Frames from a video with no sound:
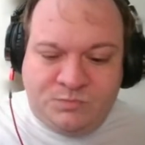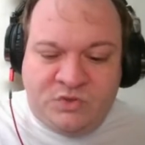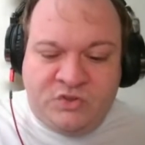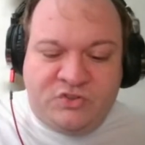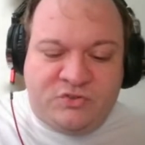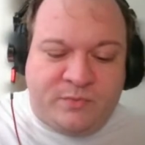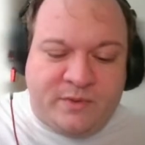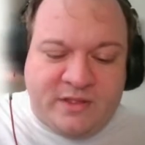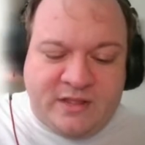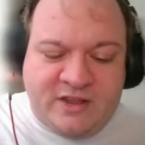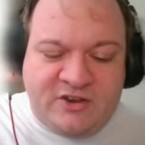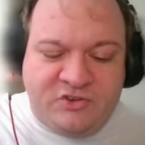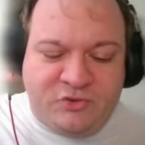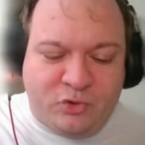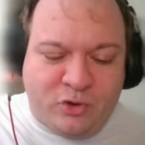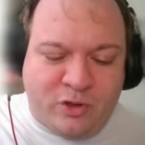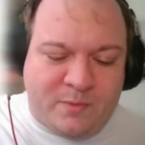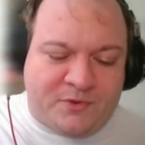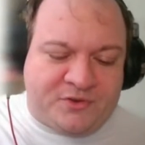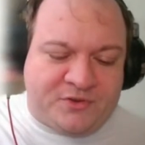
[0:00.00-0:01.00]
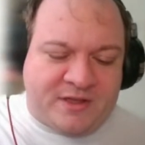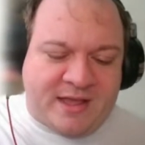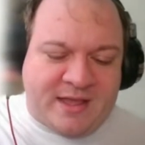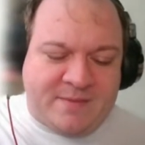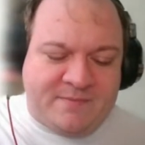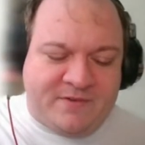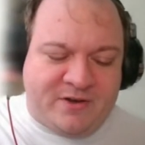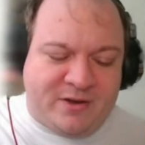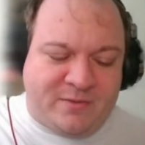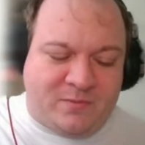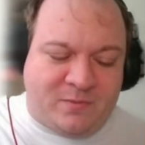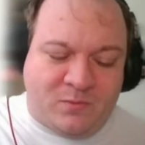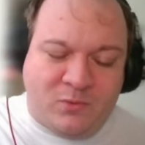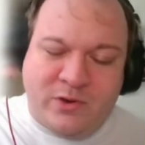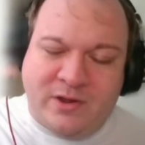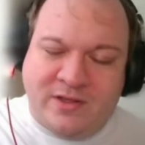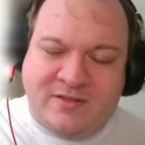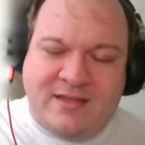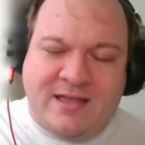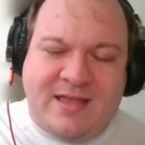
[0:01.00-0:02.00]
It's a really enjoyable time, very
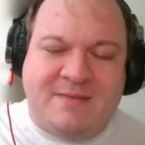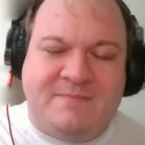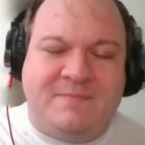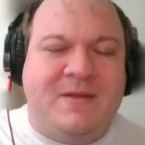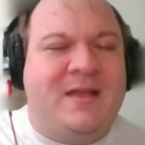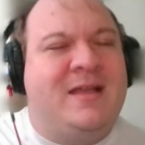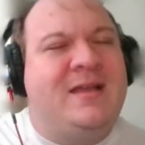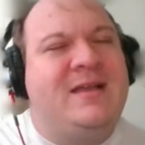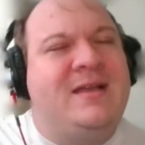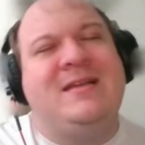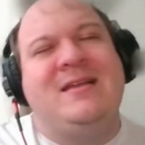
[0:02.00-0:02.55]
rewarding time.